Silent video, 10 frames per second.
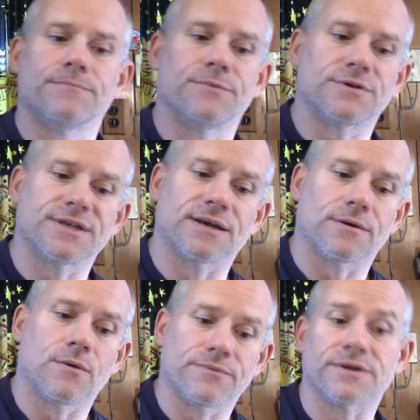They're saying,
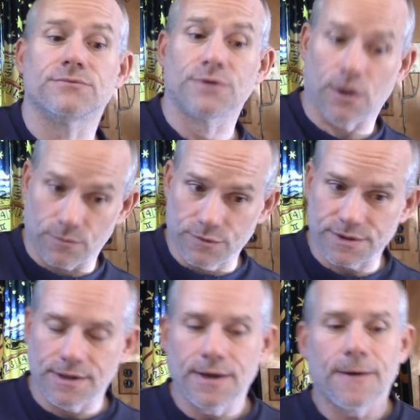hopefully you
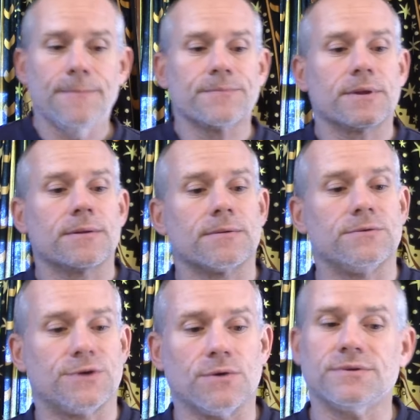don't.
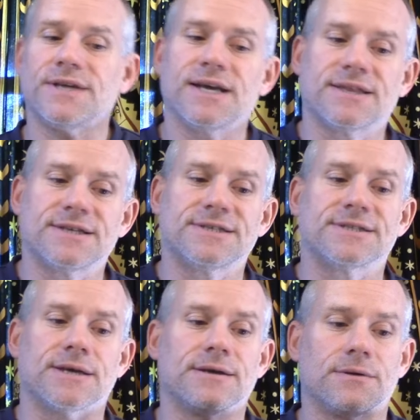Don't take
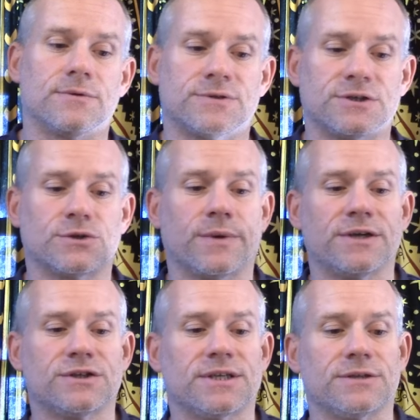this
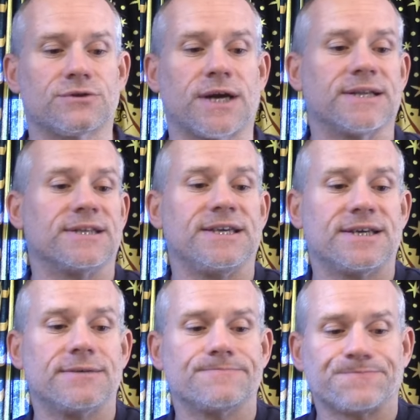situation and try to lead
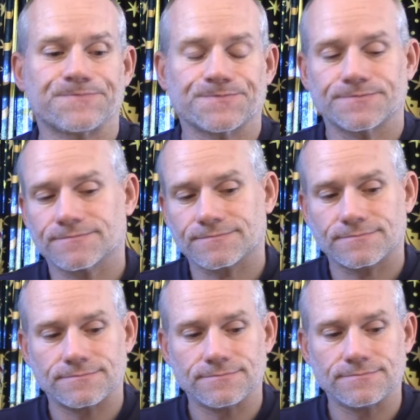it.
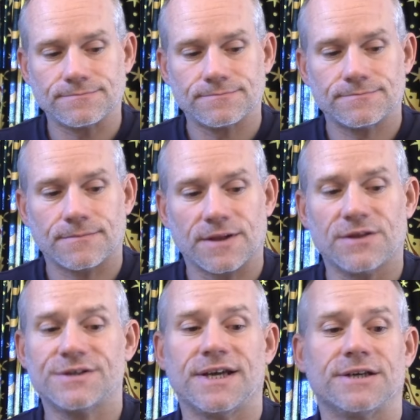
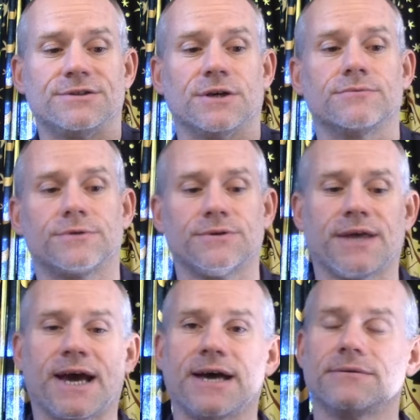They're saying don't do
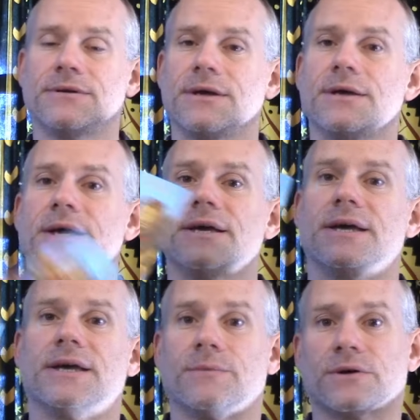that.
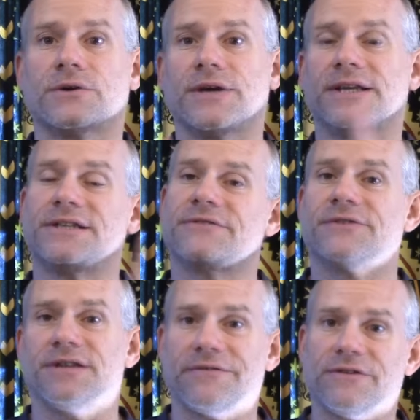It will create a
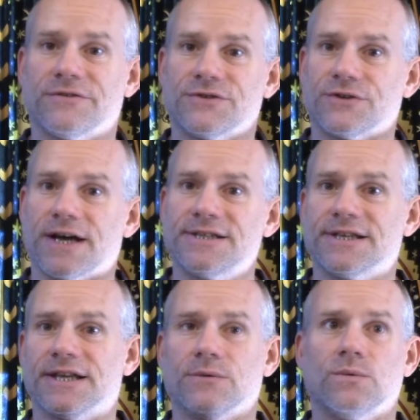different level of stress
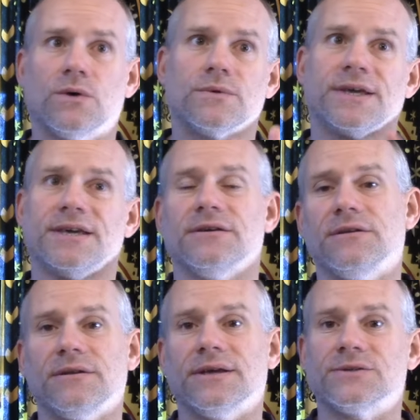and it won't
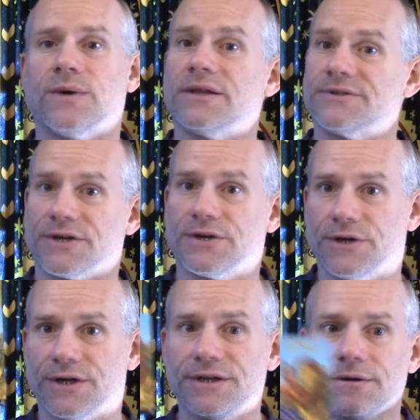heal as well as it
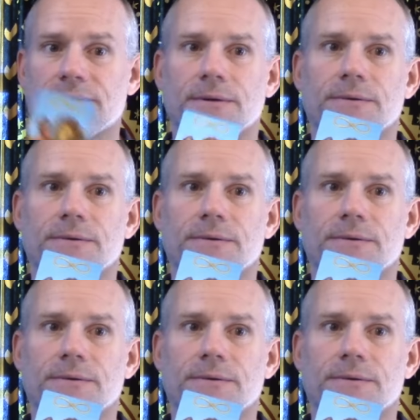could.